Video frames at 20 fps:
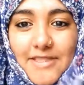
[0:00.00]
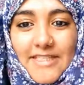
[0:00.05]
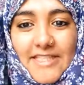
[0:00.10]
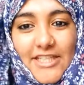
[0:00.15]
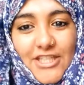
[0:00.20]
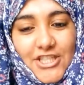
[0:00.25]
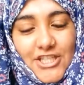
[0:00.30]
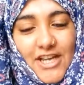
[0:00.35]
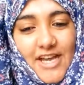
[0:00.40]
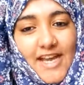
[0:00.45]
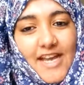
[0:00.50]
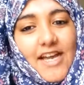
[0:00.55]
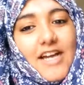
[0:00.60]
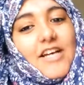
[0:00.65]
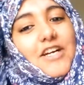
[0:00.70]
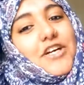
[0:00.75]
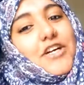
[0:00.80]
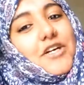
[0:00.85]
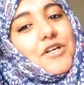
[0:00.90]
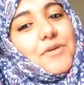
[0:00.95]
is Nisha,
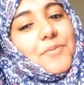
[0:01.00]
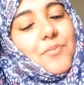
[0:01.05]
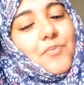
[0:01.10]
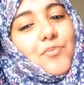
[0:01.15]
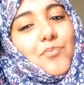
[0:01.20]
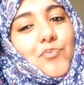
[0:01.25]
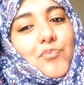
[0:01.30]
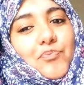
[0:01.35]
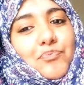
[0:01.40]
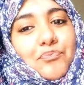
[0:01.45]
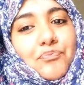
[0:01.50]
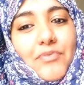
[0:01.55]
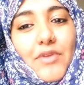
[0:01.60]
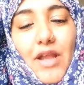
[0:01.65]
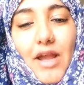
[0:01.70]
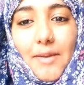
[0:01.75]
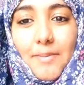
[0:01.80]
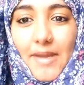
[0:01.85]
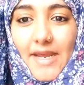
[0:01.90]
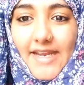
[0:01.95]

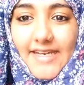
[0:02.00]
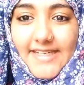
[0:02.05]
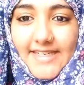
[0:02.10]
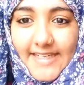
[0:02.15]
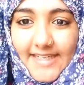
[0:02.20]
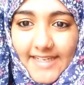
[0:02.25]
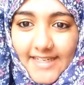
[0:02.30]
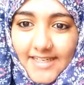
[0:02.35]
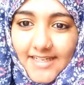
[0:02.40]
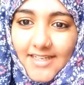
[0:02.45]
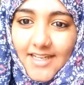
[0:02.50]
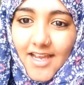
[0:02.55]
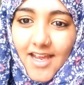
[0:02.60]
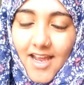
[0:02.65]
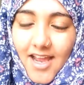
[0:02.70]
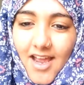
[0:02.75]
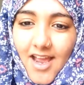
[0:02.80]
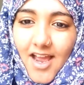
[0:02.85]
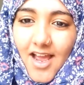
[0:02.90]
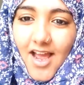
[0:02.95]
I'm 18,
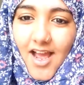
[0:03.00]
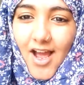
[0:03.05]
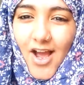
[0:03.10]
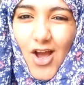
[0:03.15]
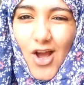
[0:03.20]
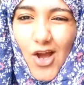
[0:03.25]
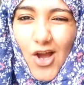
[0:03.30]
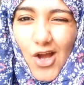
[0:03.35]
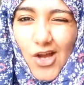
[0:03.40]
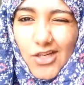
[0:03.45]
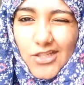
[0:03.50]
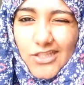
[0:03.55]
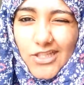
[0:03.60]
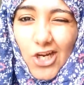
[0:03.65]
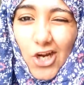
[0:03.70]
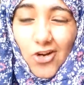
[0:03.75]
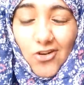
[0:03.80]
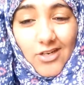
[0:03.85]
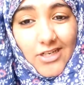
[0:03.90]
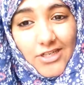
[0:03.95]

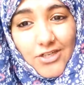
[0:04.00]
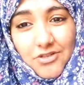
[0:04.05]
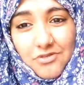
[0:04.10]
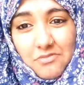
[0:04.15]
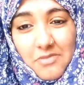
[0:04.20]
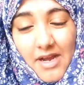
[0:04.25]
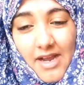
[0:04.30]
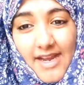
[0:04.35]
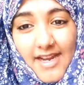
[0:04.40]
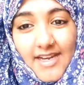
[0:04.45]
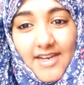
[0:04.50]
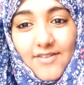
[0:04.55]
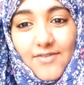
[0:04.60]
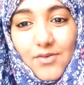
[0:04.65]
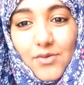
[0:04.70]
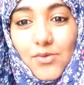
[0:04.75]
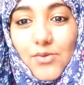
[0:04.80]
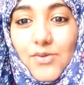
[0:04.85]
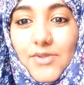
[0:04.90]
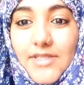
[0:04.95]
currently doing my
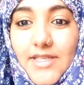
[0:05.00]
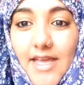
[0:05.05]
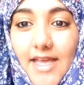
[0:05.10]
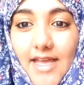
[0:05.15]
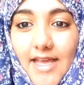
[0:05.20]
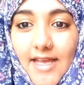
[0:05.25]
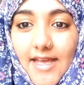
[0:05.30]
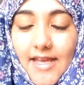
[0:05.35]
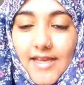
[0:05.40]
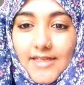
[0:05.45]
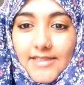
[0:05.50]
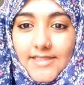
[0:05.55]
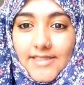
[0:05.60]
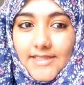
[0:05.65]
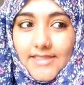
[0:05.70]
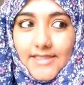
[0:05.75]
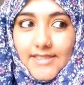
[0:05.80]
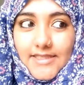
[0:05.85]
A-levels, and